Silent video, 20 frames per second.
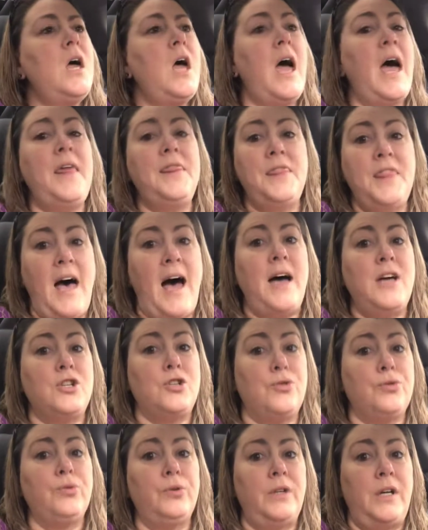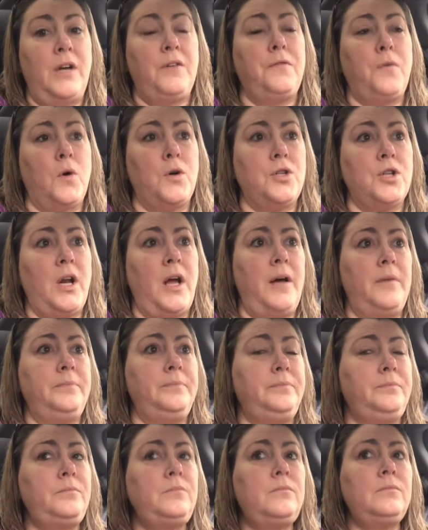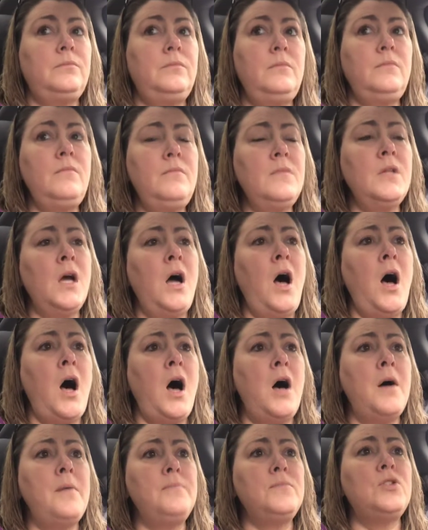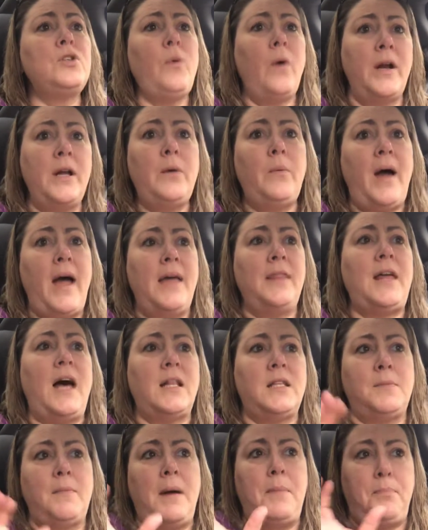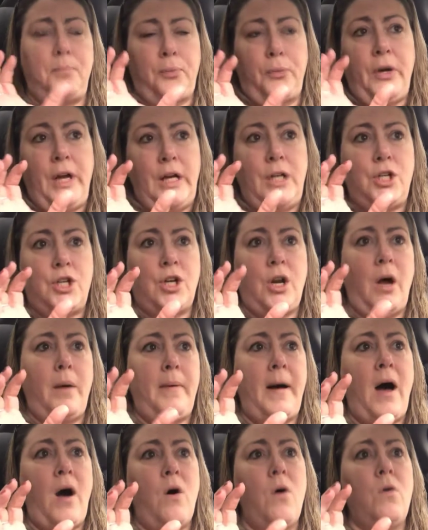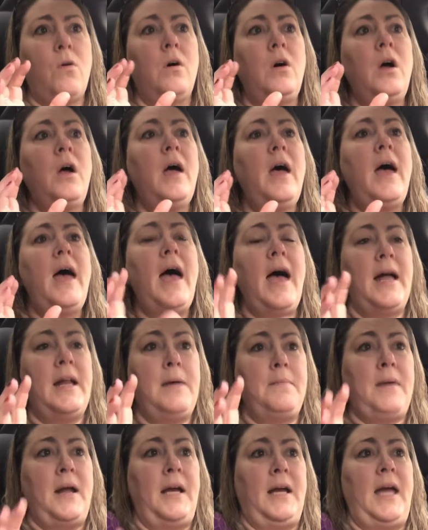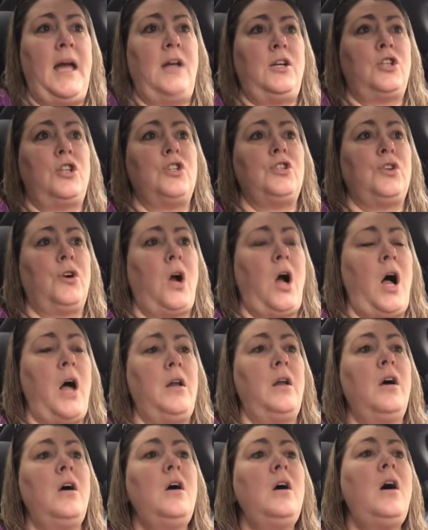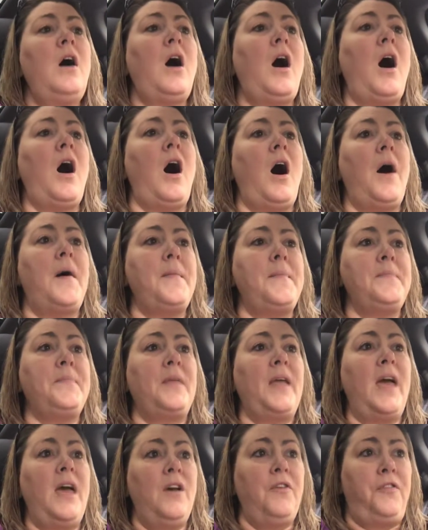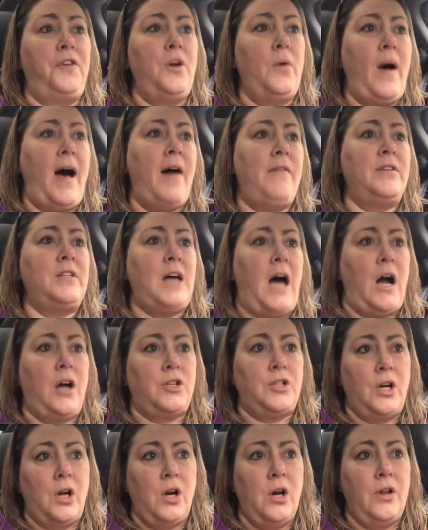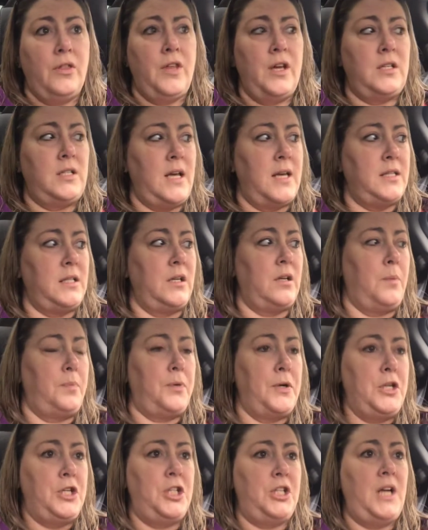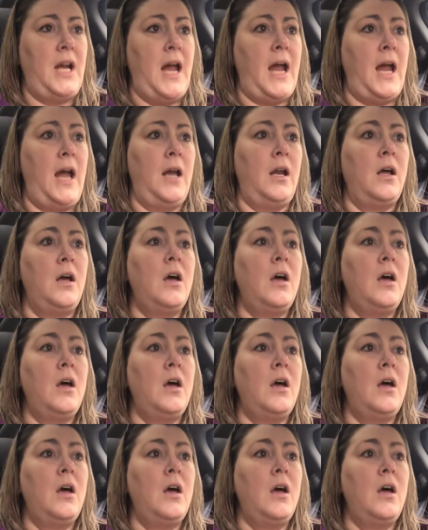And that is truly unfortunate. So anyway, that's my preach about any medications you're on. If you have a doctor that doesn't appreciate